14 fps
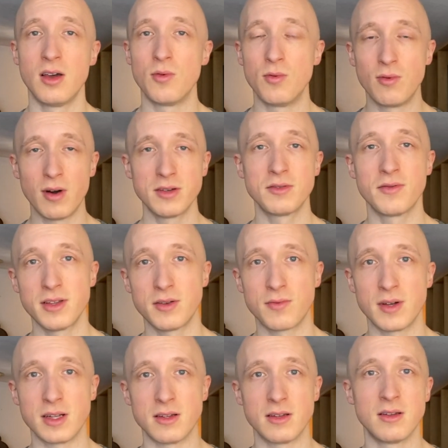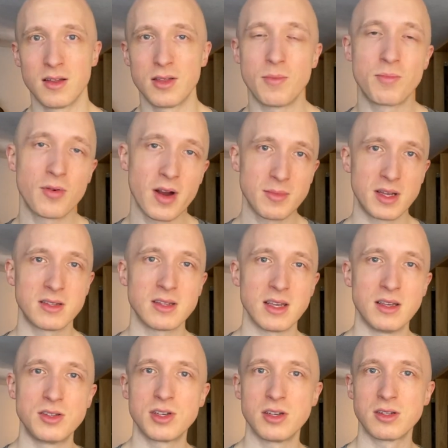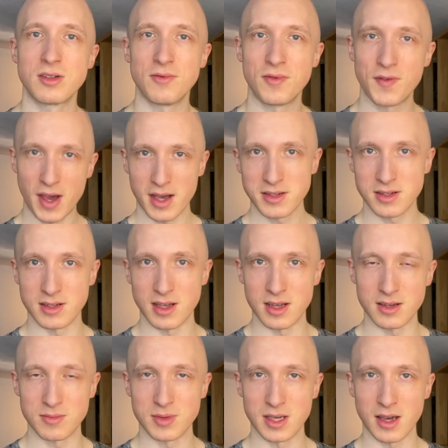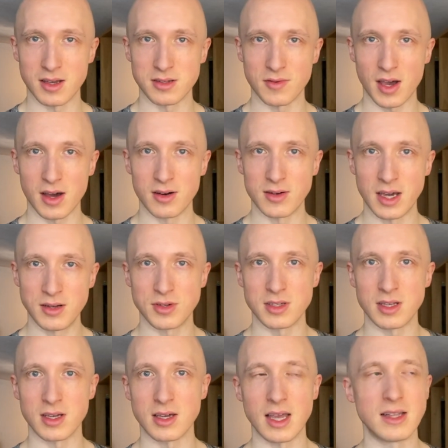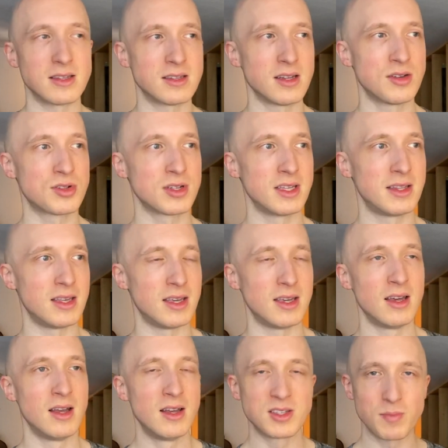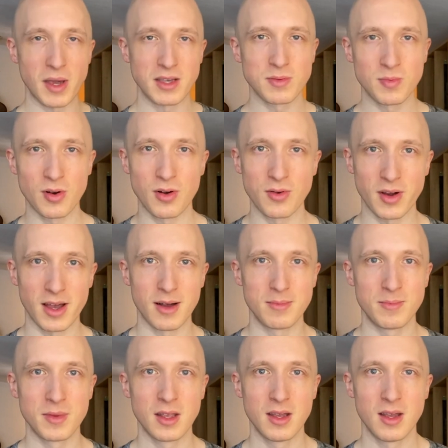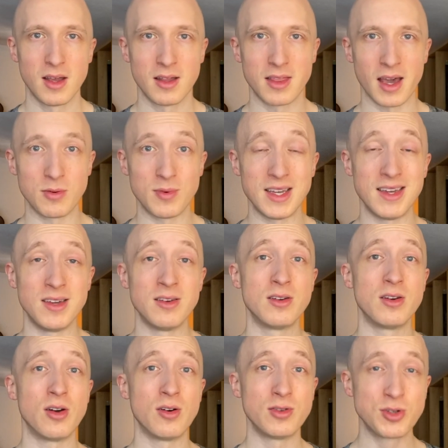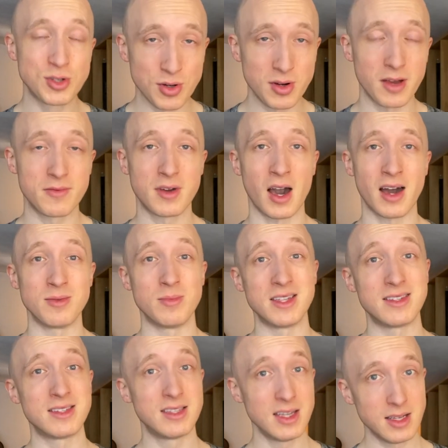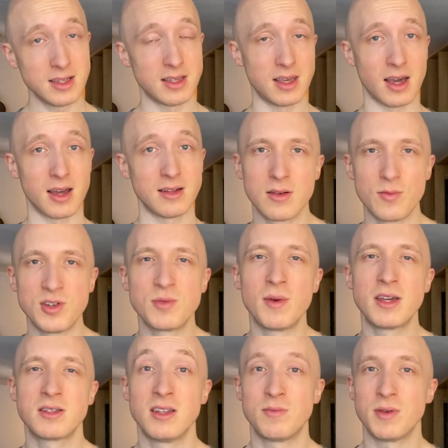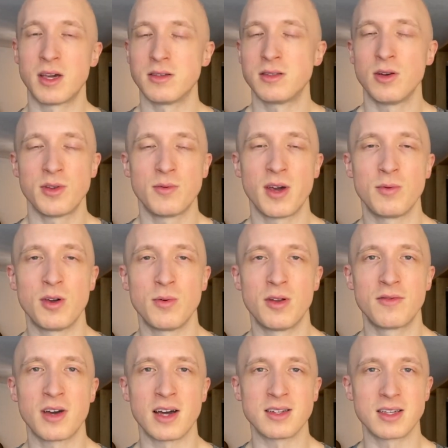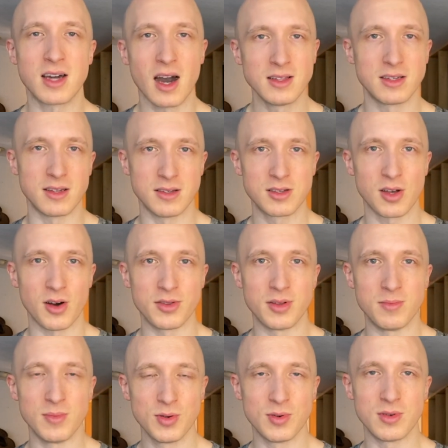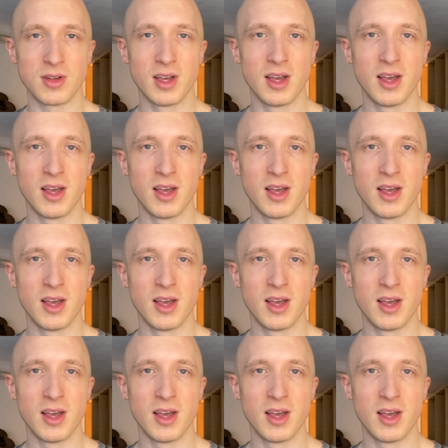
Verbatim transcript: wonderfully written. The premise is just fascinating because of how interesting. It's essentially the space program that we should have gotten but didn't get, which makes sense because the only way we would have gotten colonies on the moon